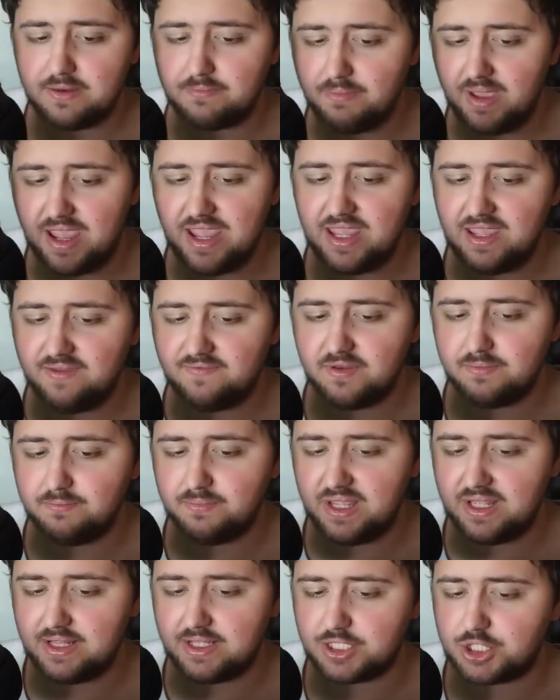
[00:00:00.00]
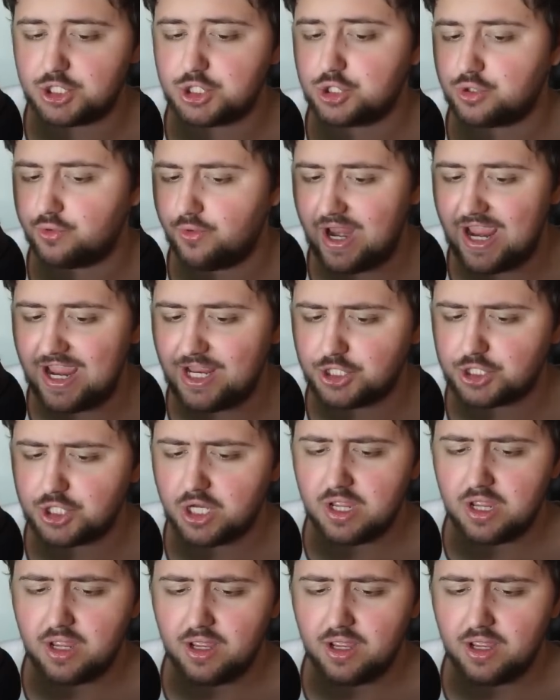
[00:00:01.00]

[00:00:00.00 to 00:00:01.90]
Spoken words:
may even be this strange,